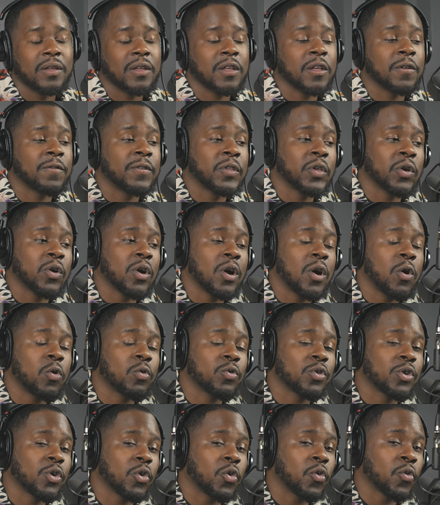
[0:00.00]
If you're
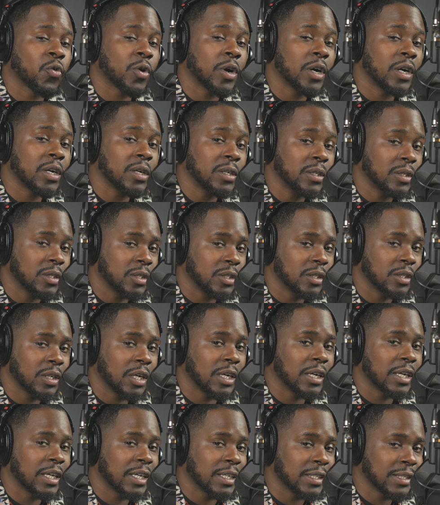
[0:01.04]
holding a grudge
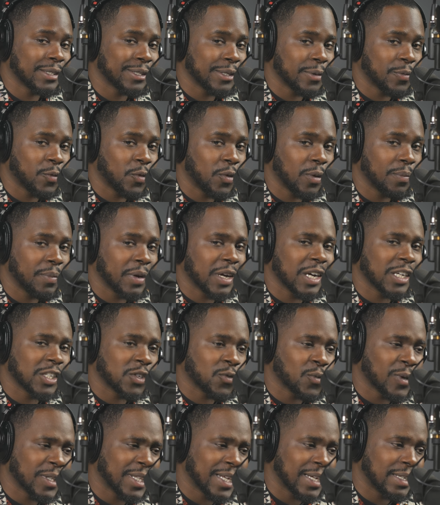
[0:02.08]
against someone because of
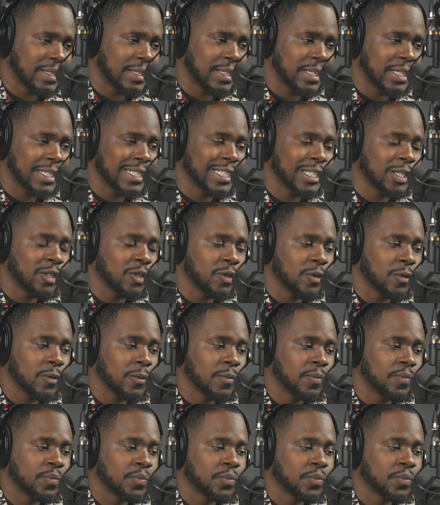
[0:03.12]
what they did to you,